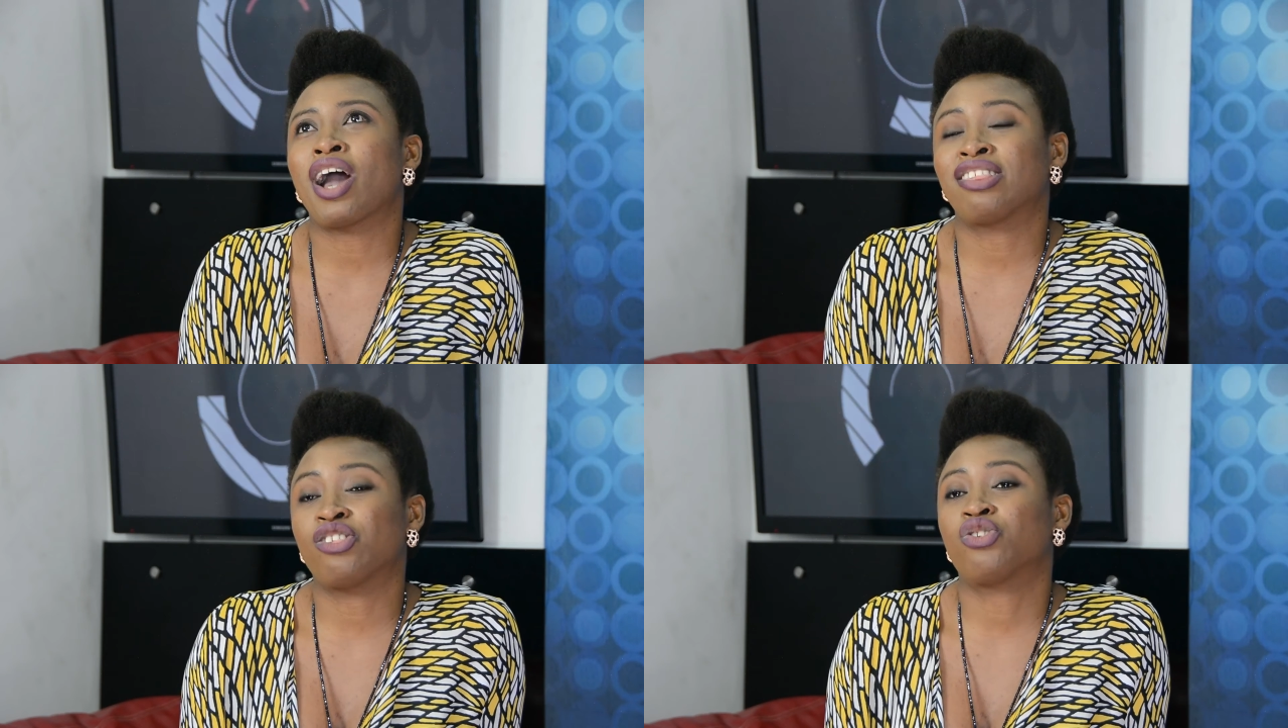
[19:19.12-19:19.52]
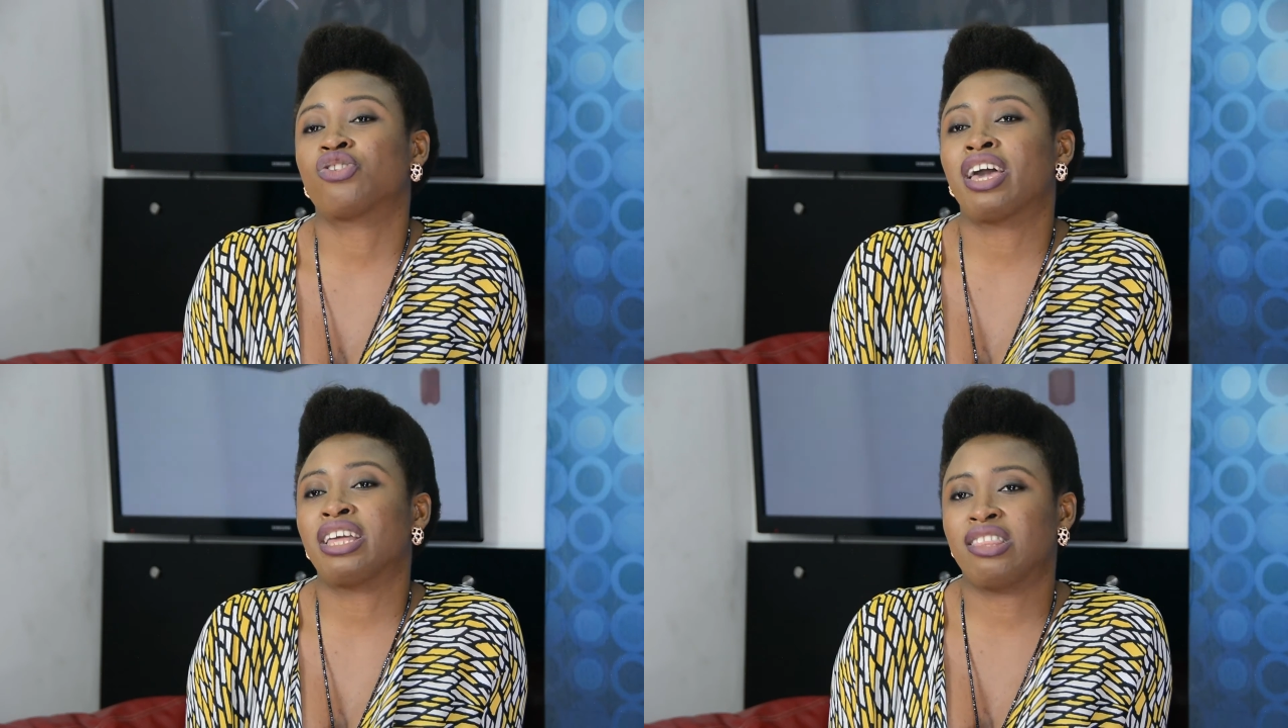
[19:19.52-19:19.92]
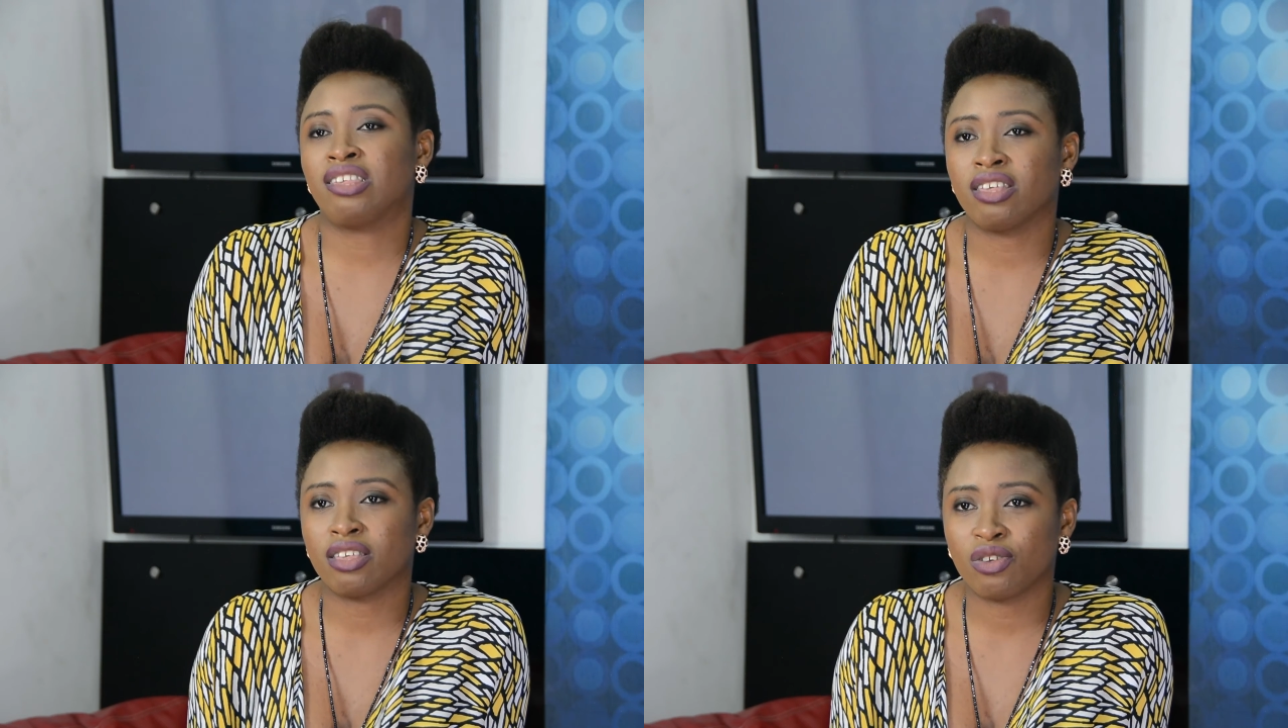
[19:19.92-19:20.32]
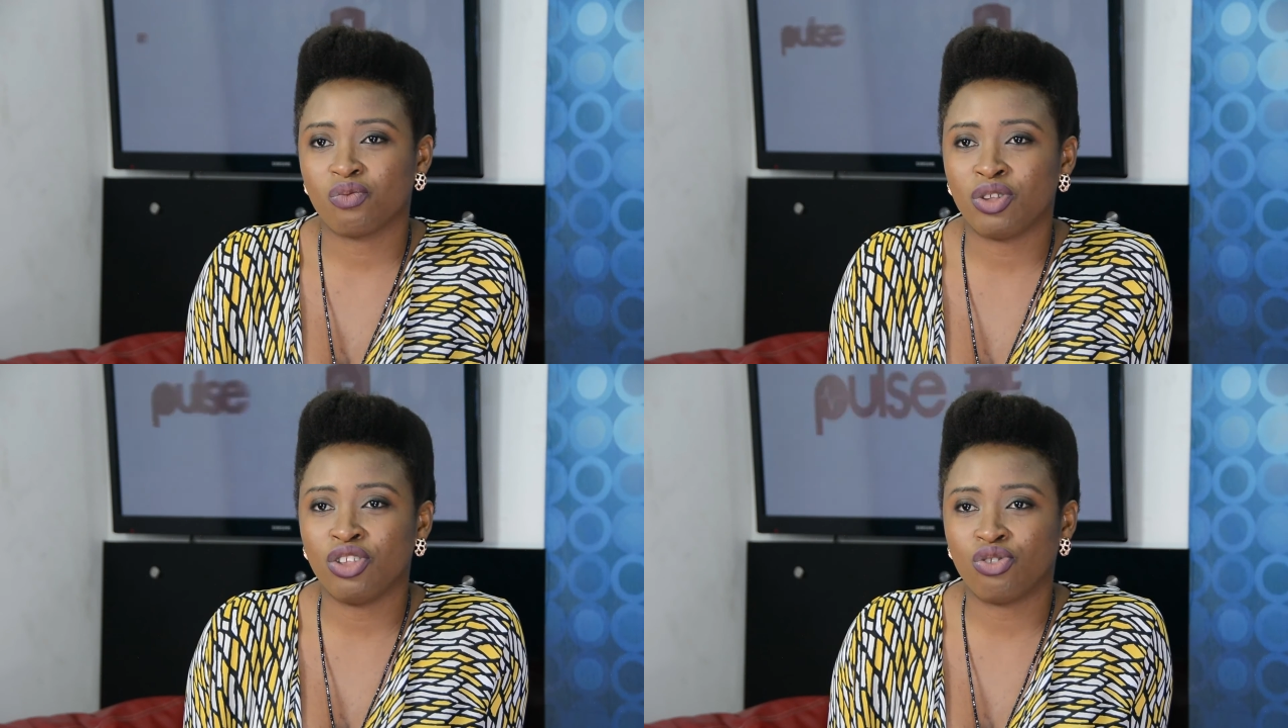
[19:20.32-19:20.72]
as a society,
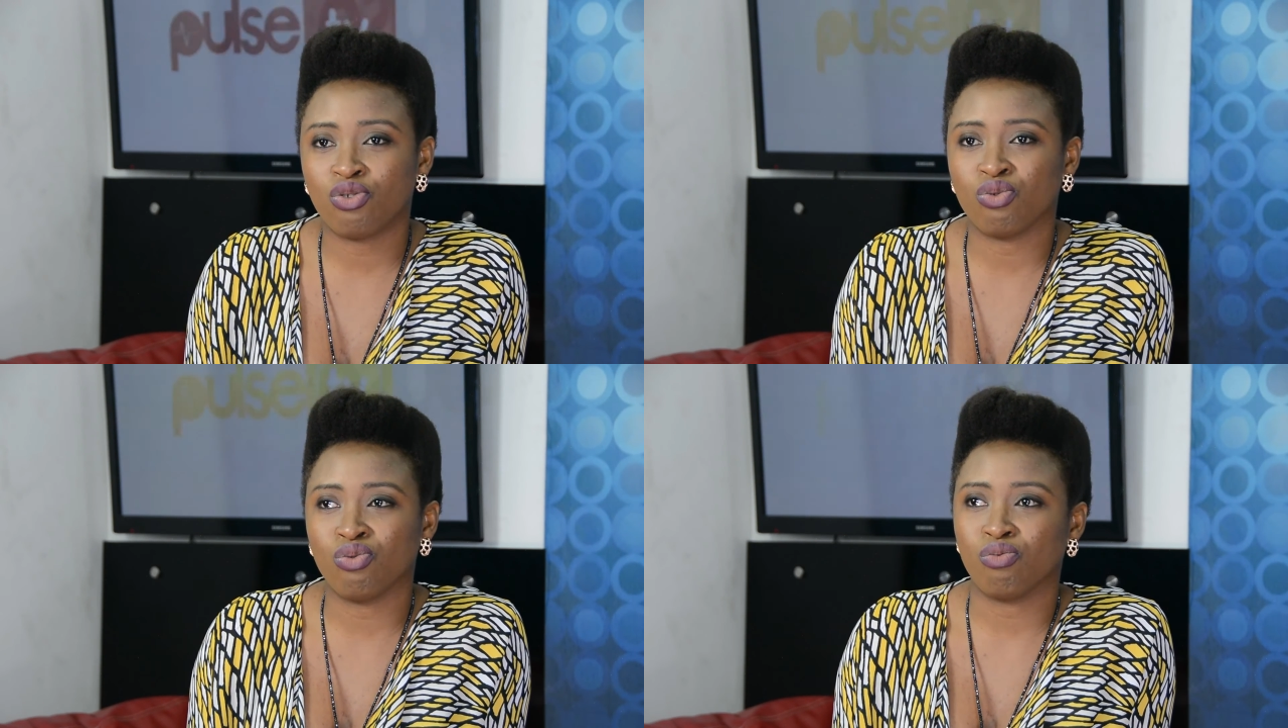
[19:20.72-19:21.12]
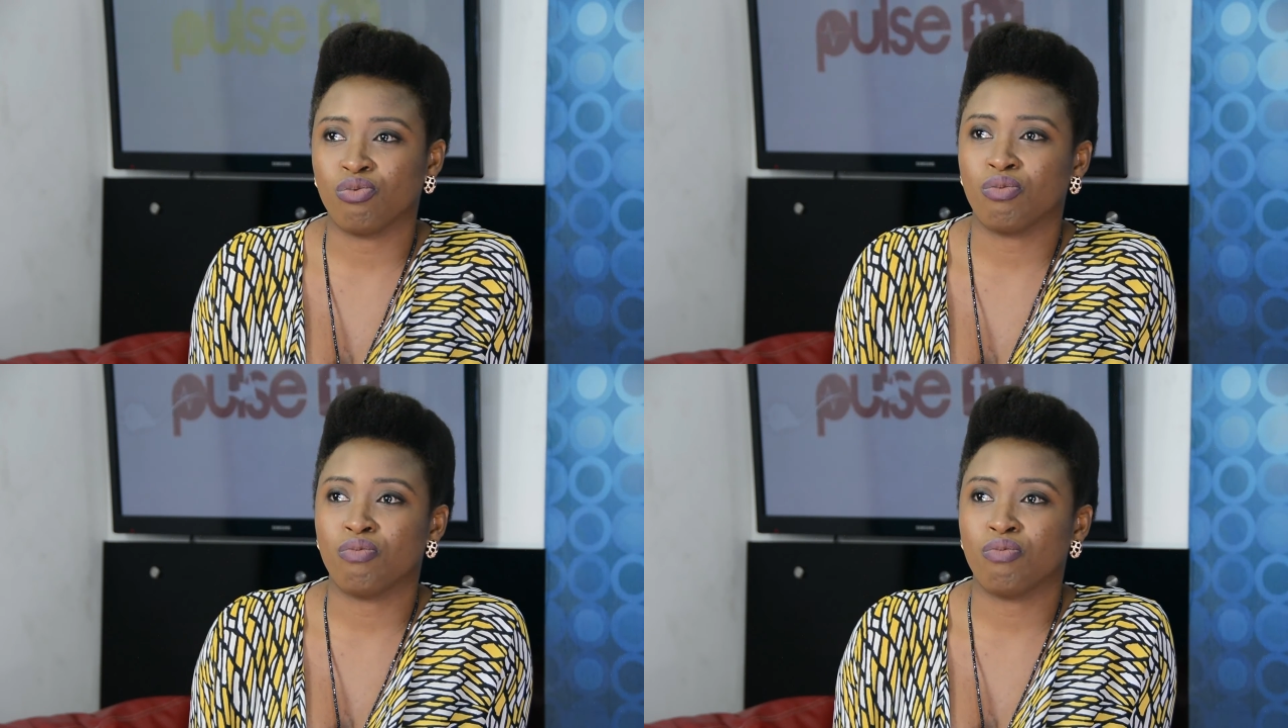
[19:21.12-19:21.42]
we need to